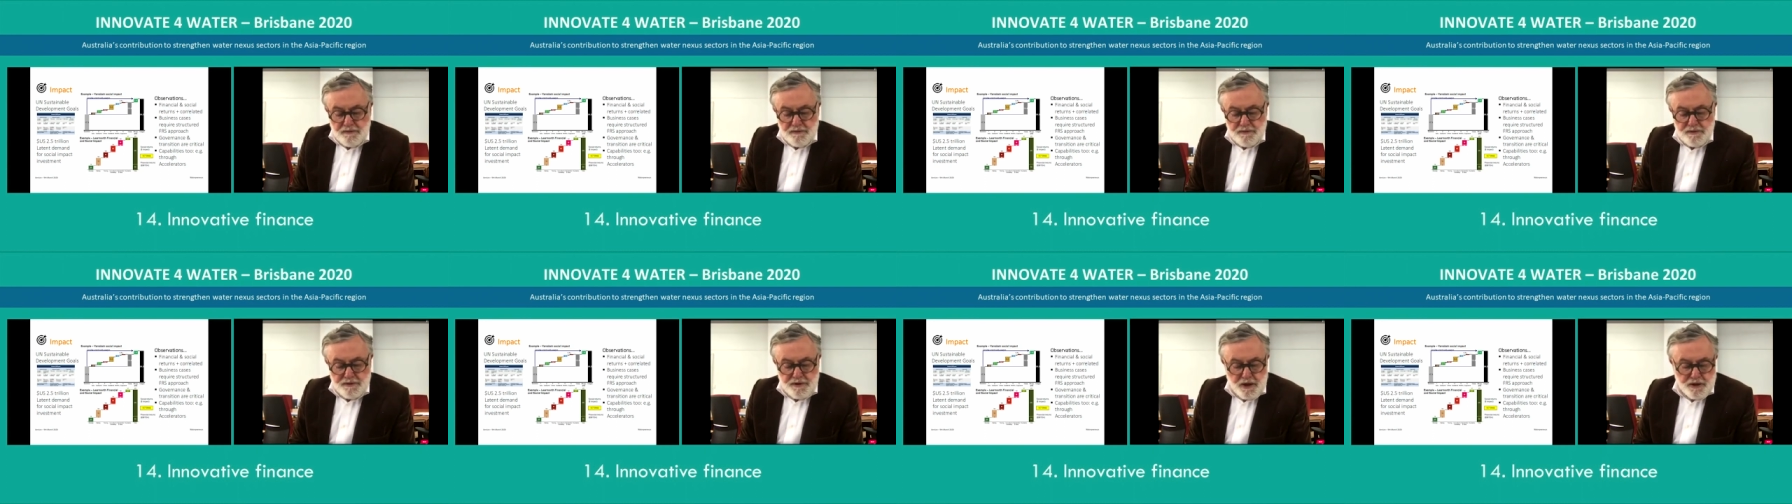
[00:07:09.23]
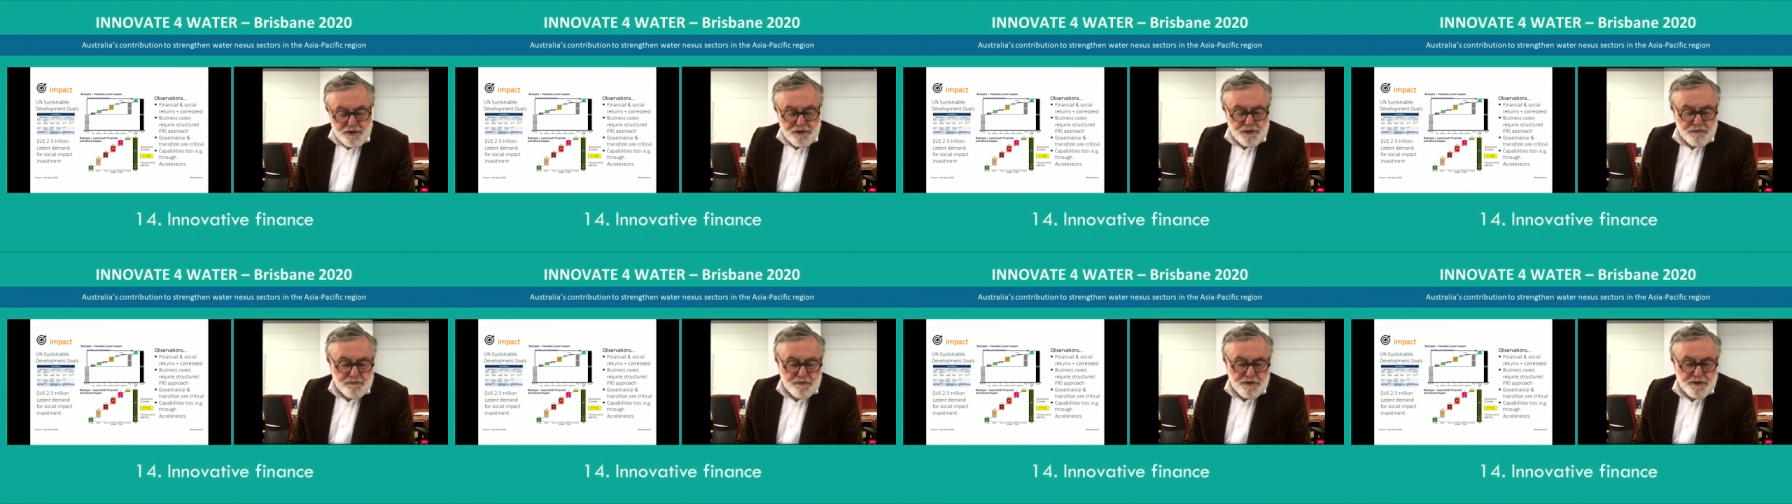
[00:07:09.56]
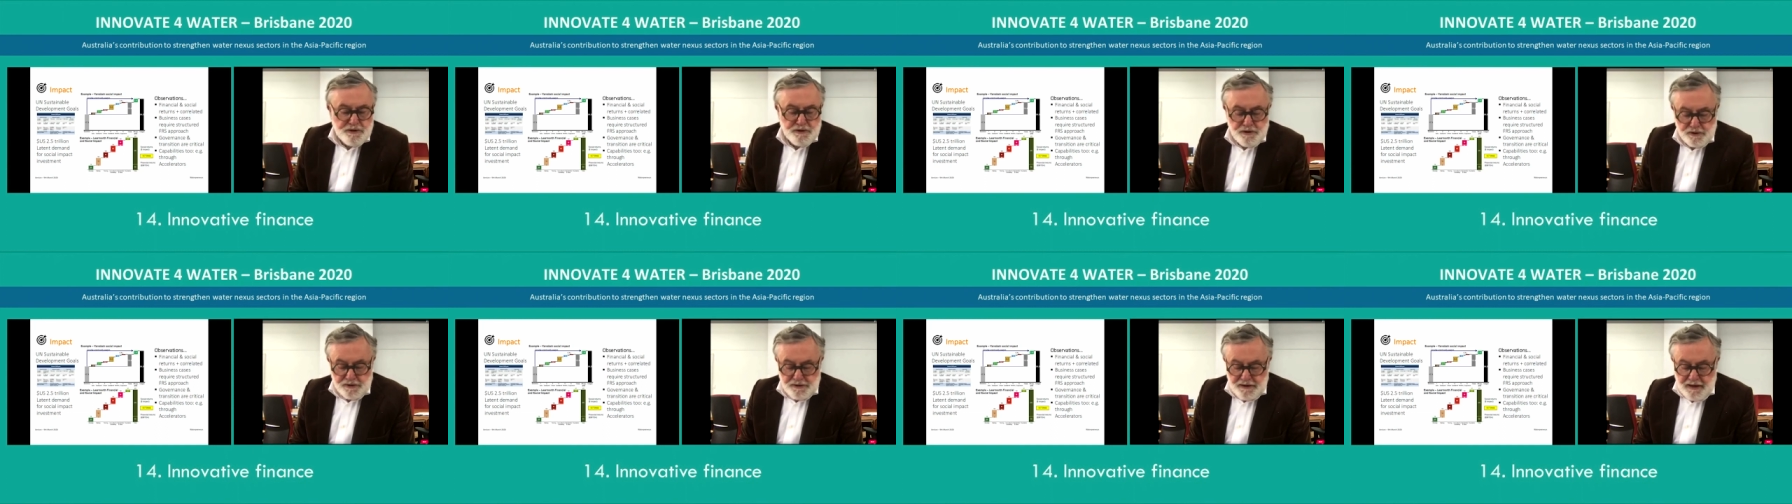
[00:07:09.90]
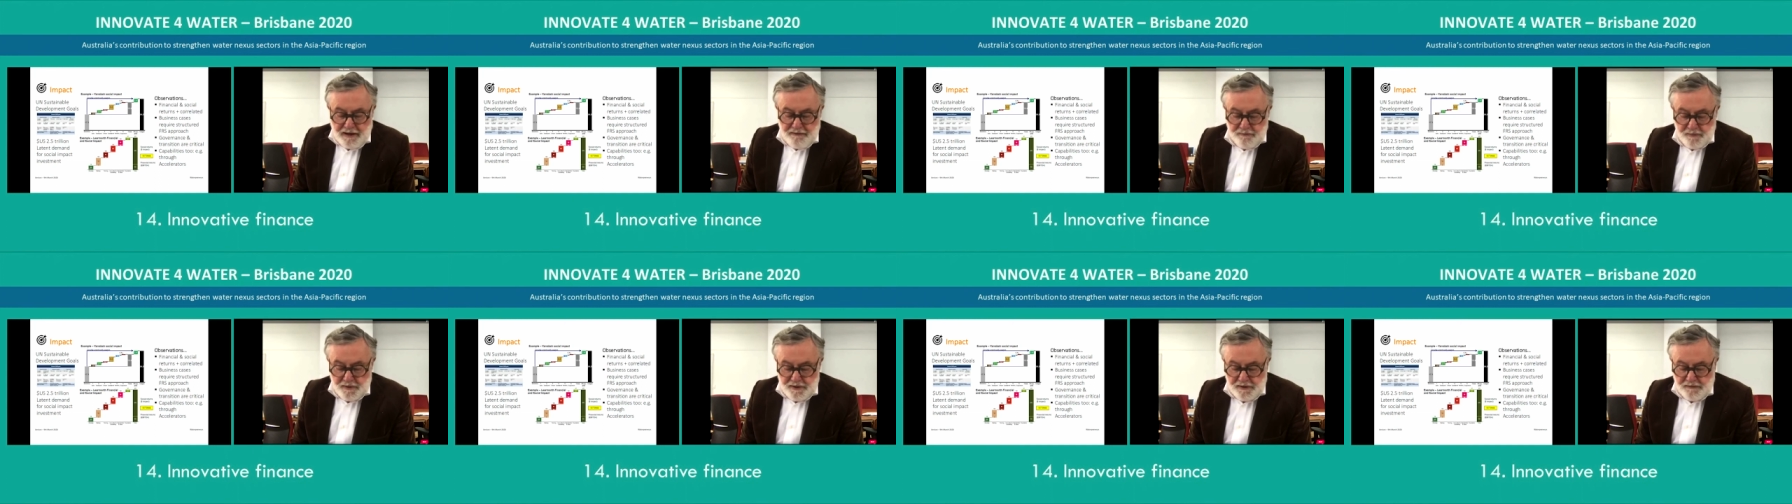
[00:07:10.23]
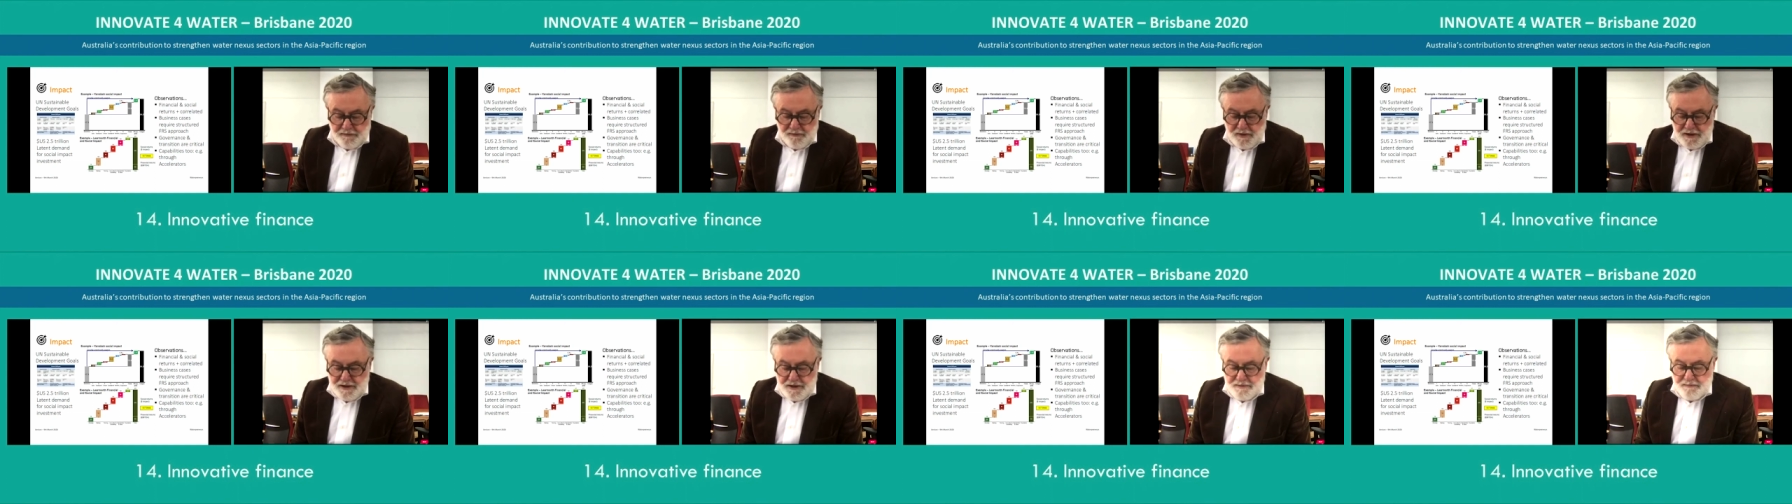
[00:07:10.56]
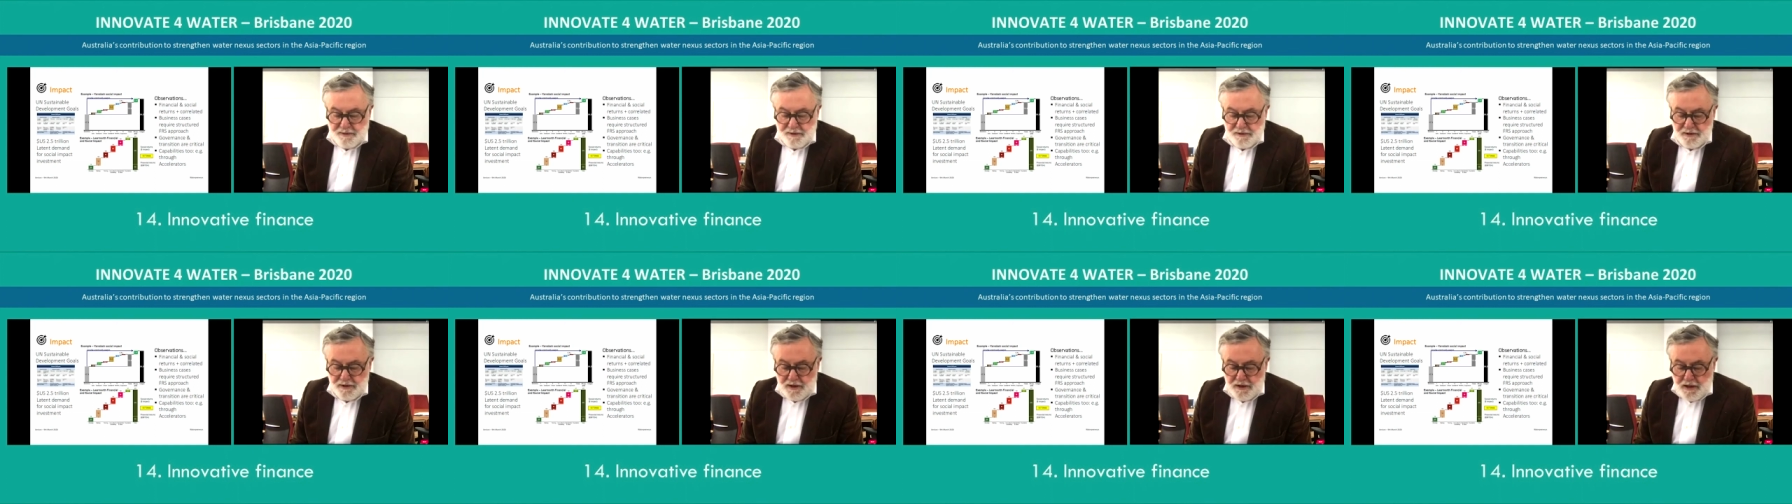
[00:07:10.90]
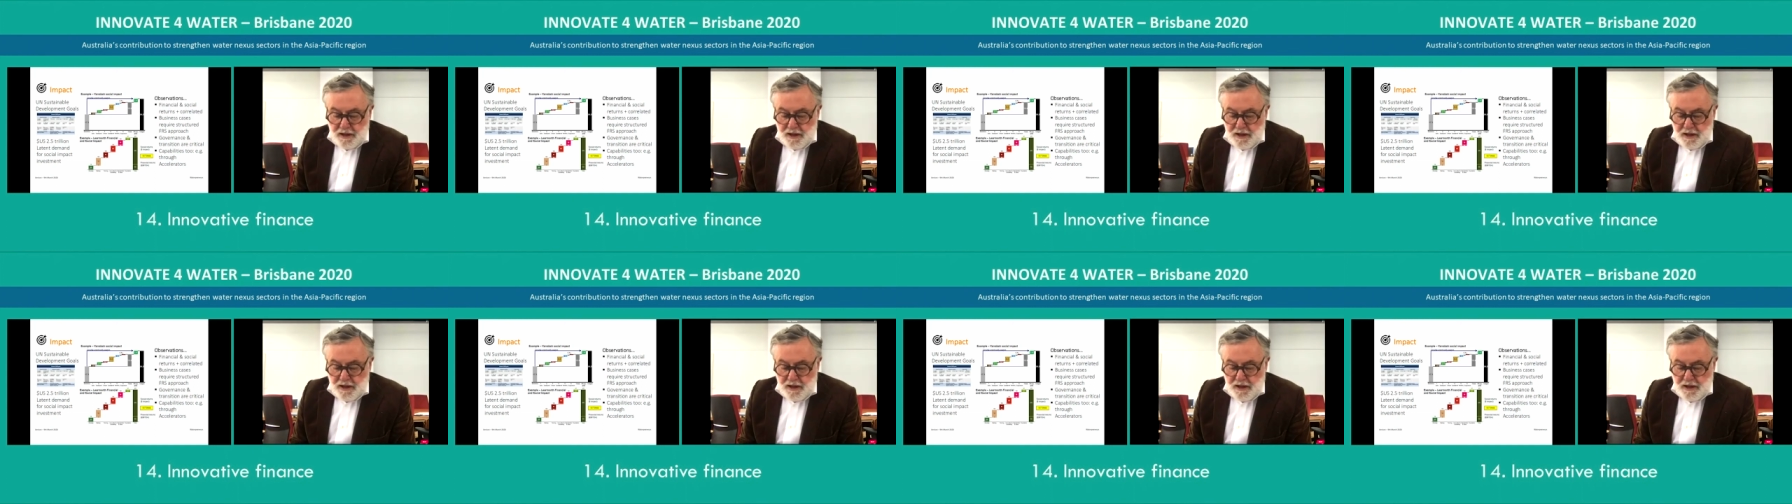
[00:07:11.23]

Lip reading: social return on government investment,